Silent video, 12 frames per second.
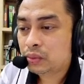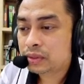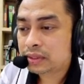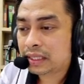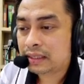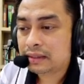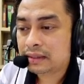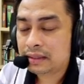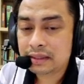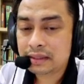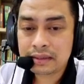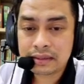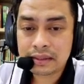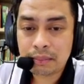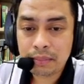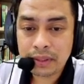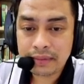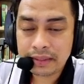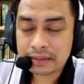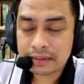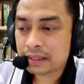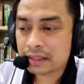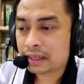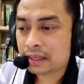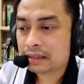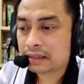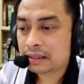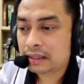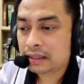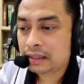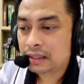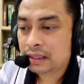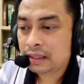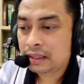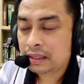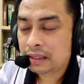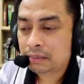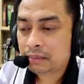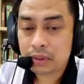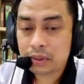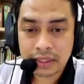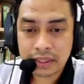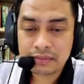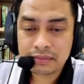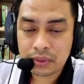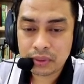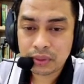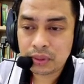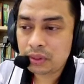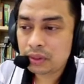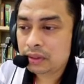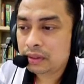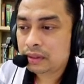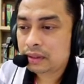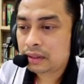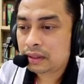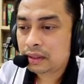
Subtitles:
how to set the sampling rate and block size for your